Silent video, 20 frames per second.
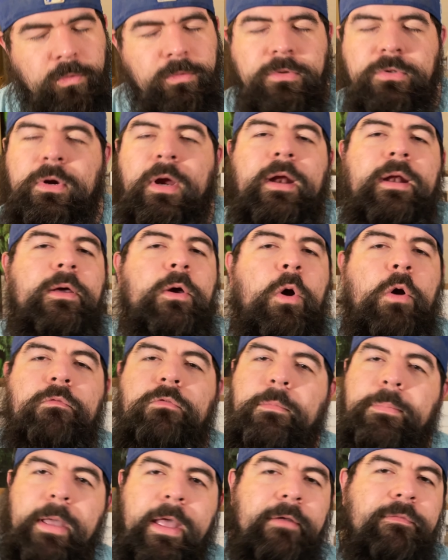try to
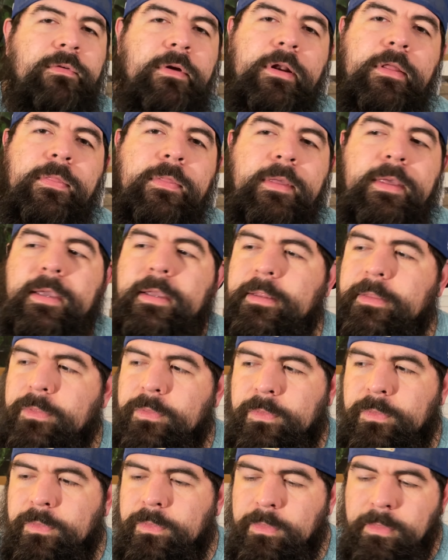overpay for anything.
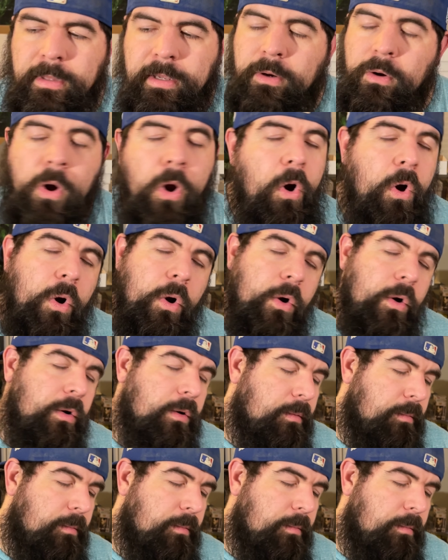There are